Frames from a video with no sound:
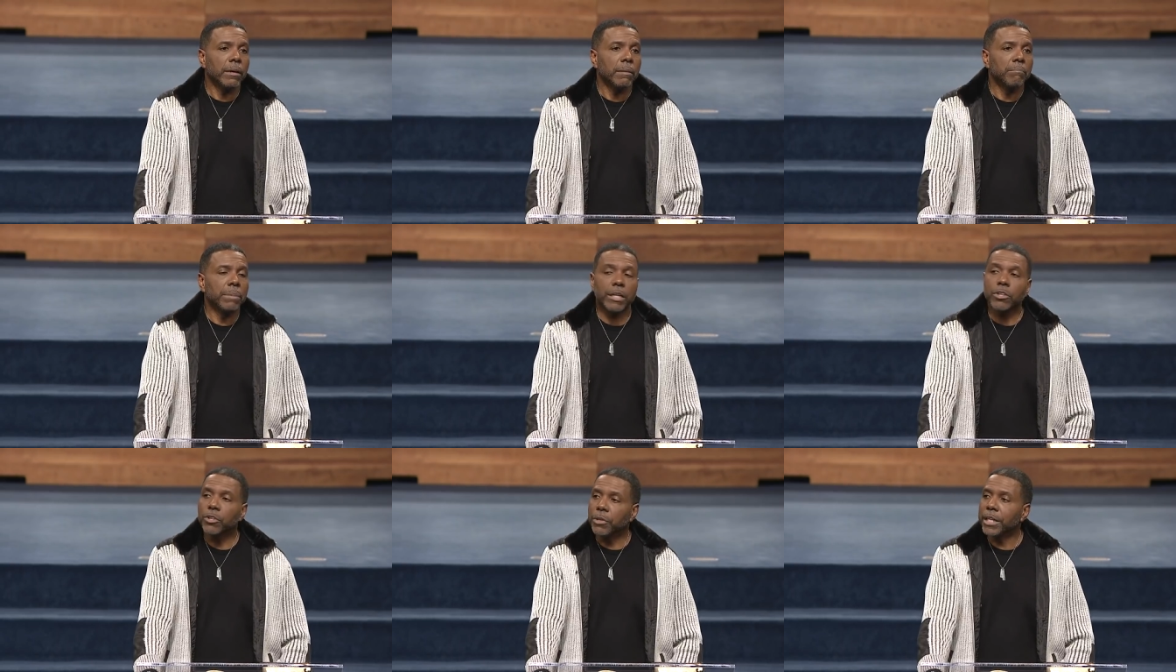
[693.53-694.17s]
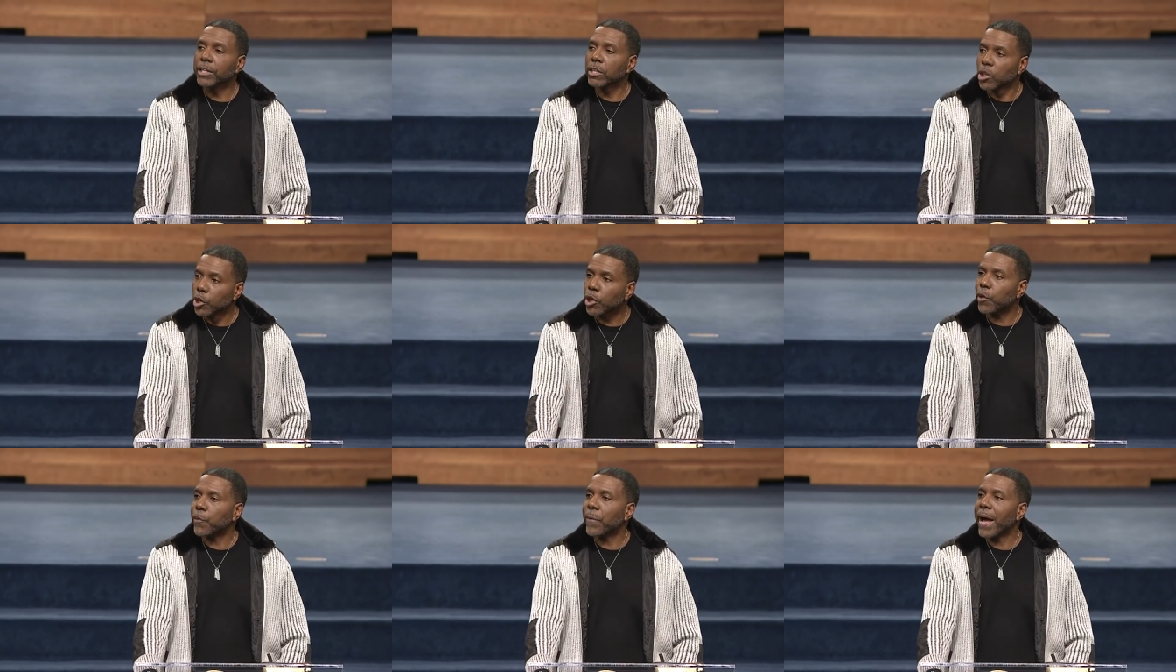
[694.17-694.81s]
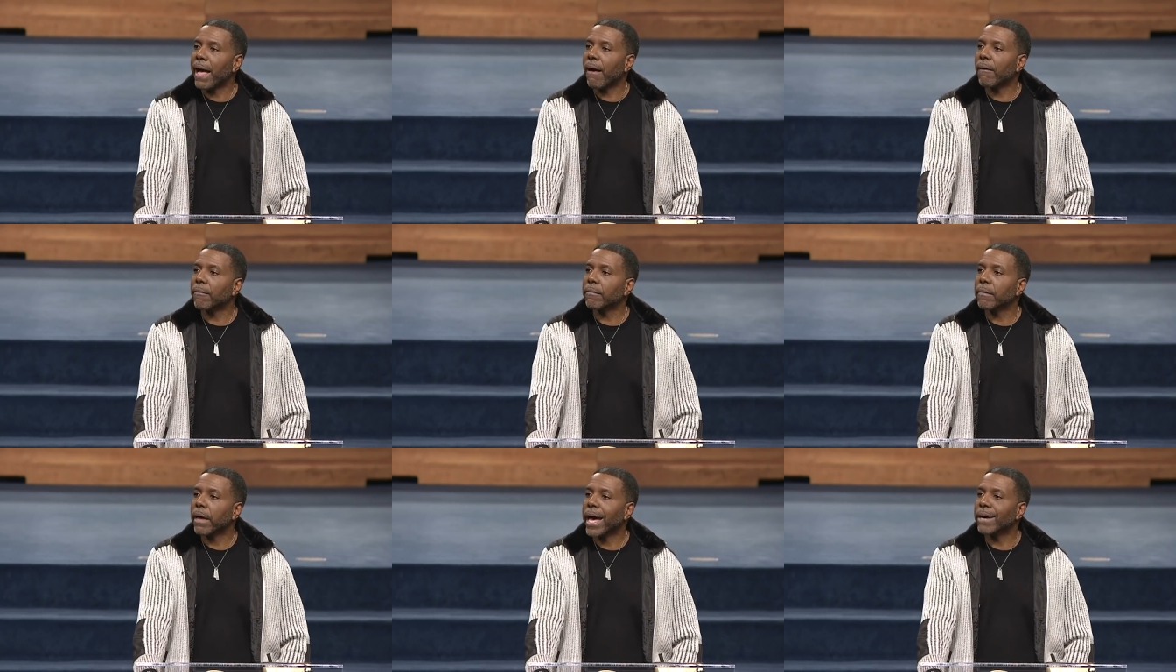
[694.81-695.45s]
but you need to look
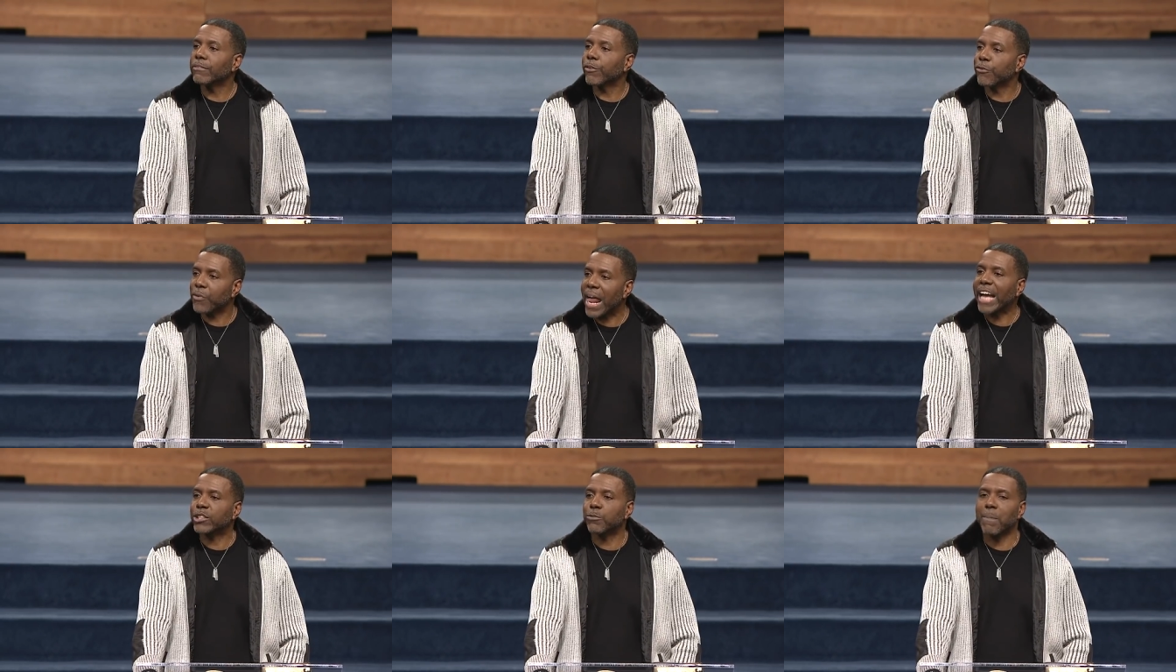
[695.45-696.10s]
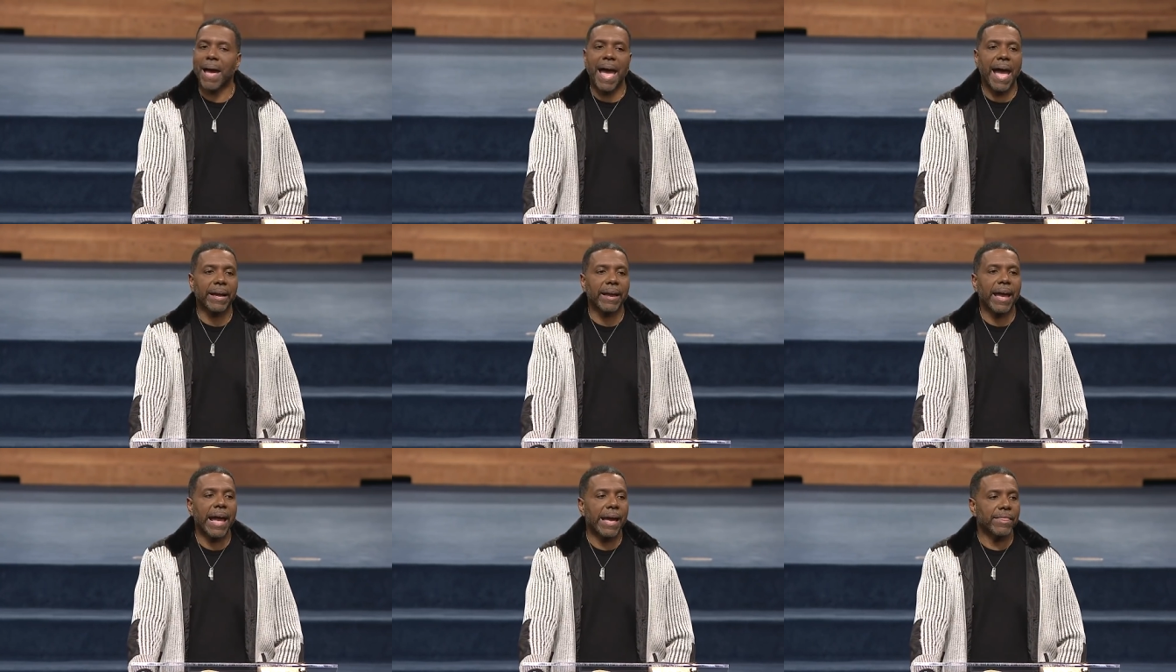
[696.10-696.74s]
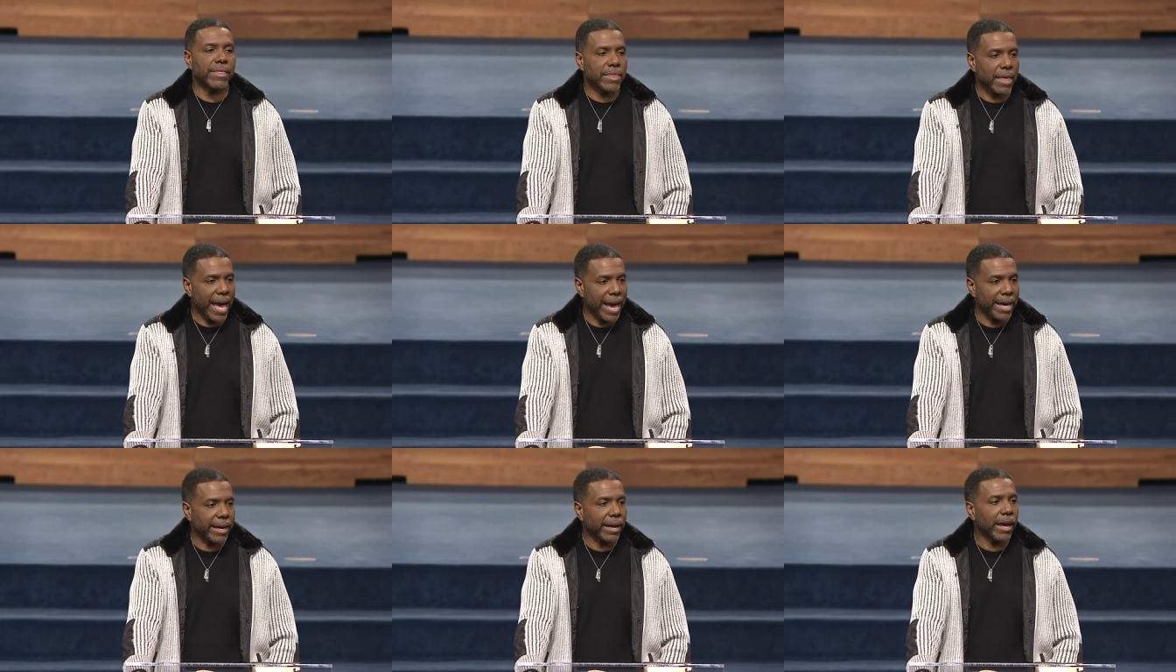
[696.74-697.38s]
around, have a flashback, and
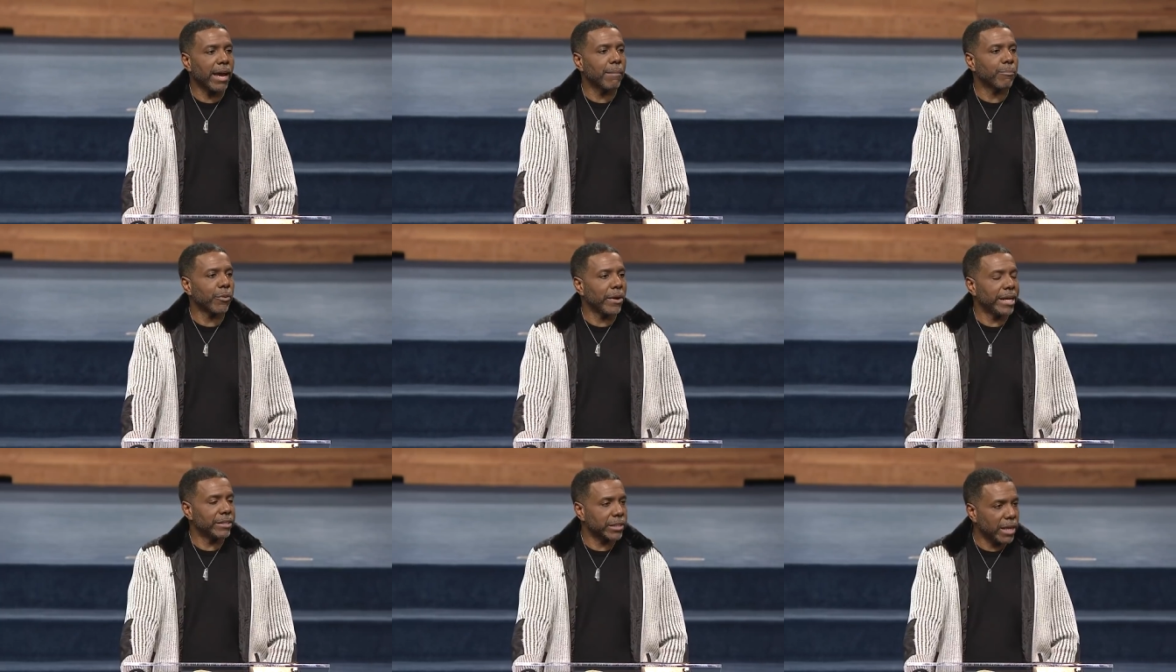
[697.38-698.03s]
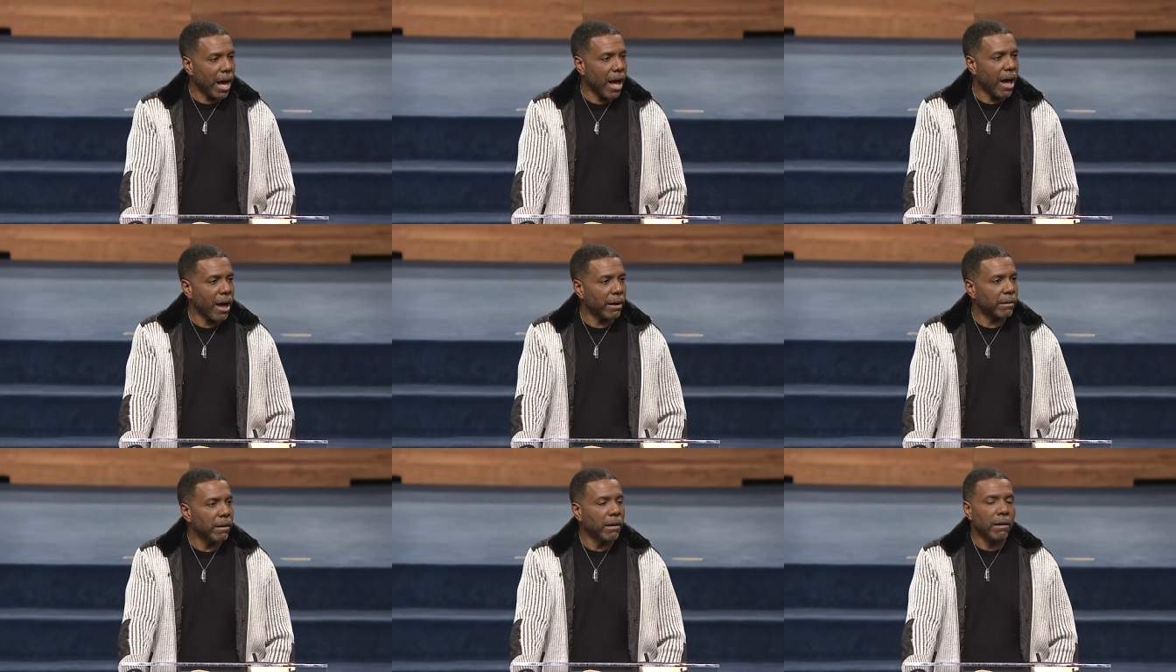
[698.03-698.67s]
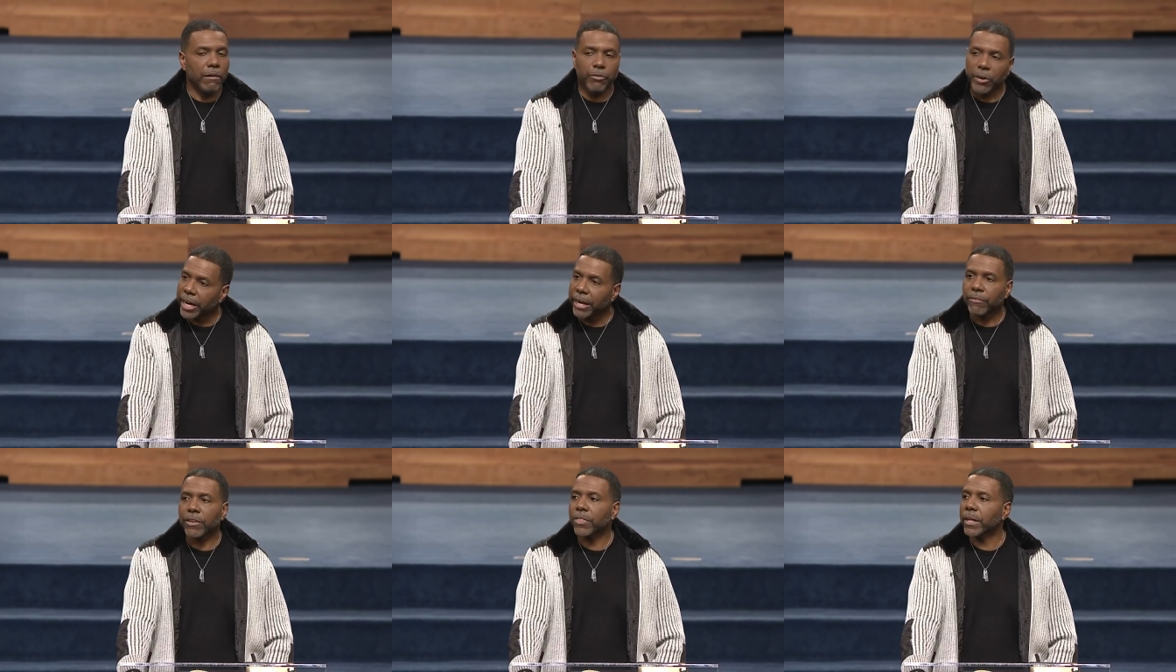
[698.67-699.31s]
thank and praise God for
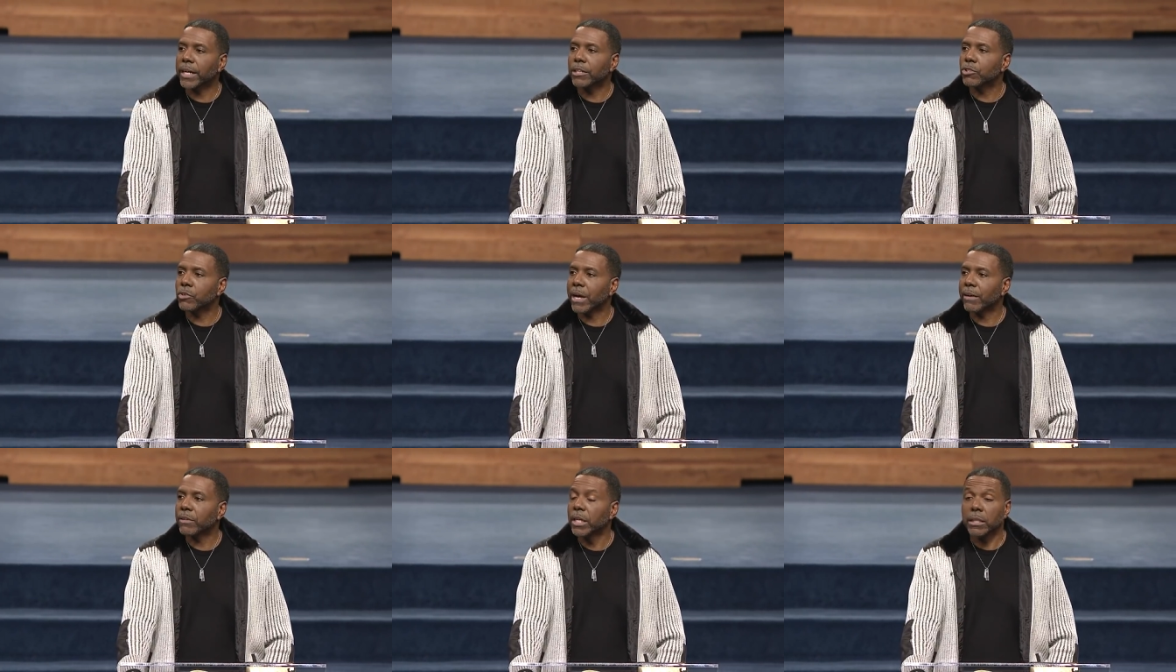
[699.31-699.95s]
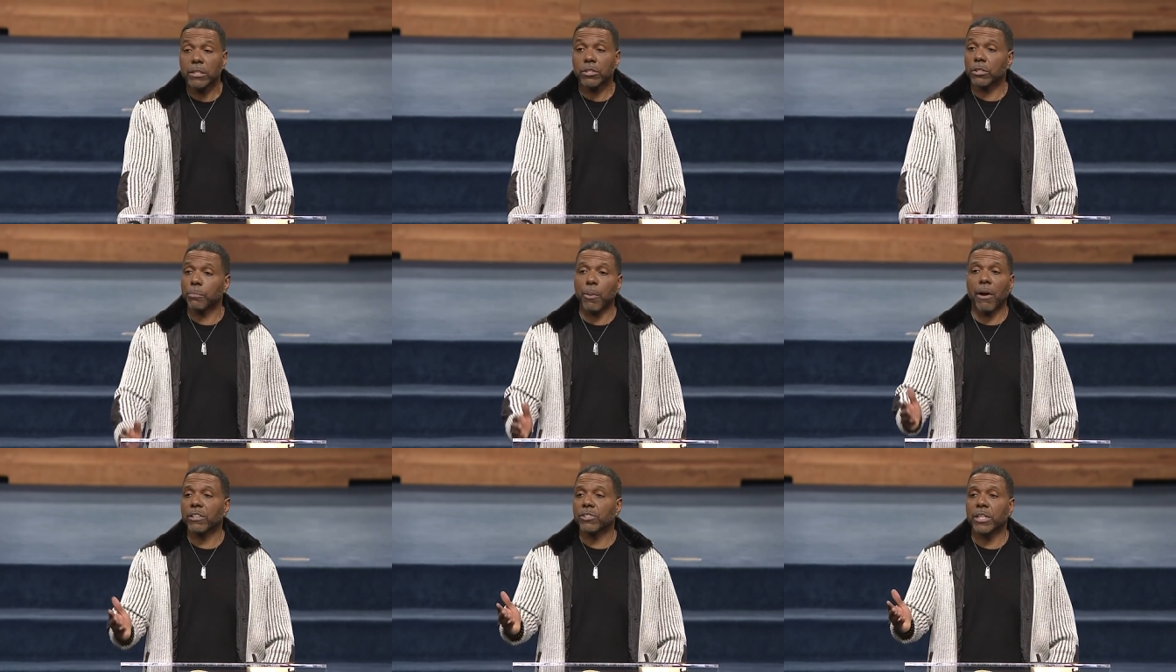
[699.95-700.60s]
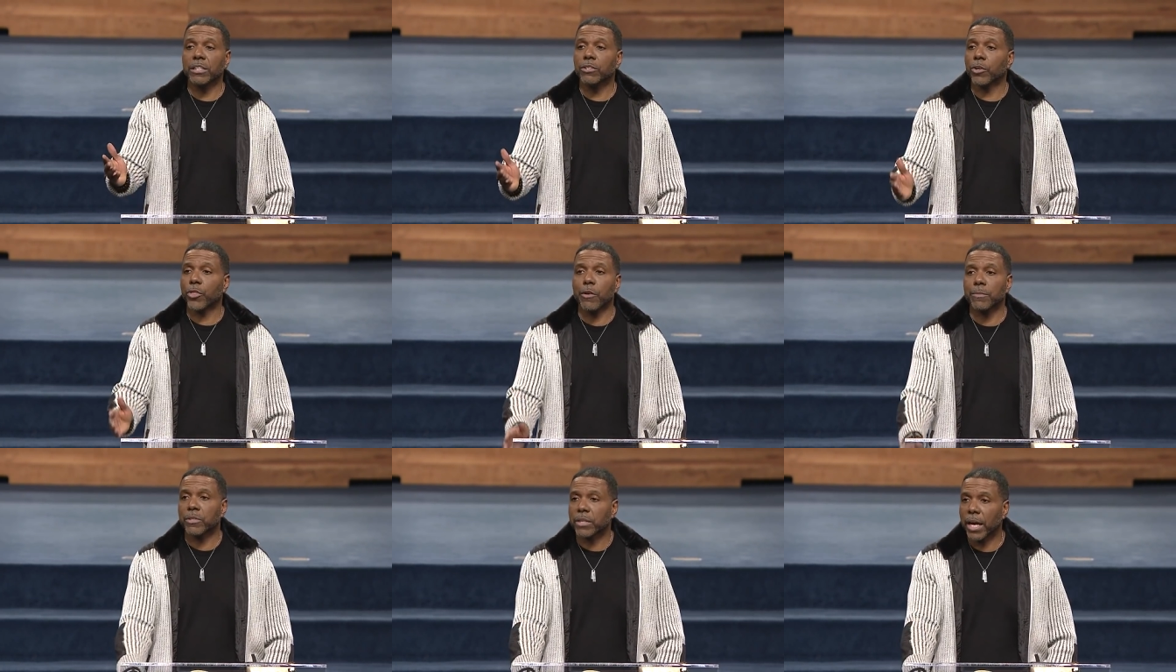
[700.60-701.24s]
everything that you have. This is a part of setting your
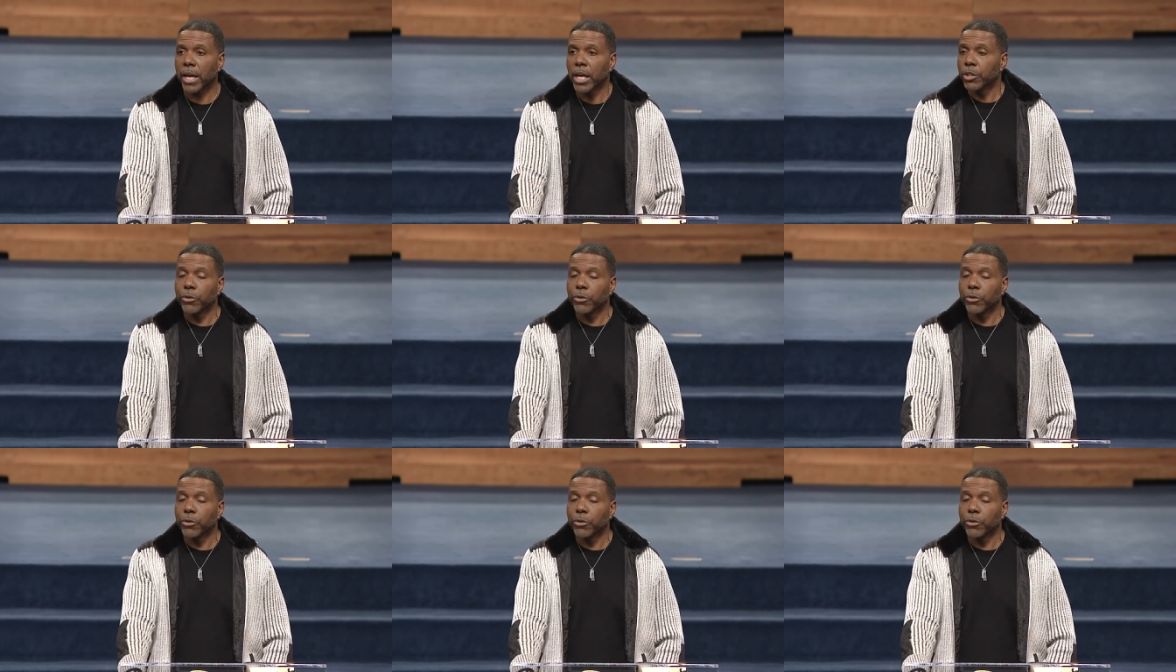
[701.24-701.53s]
thermostat.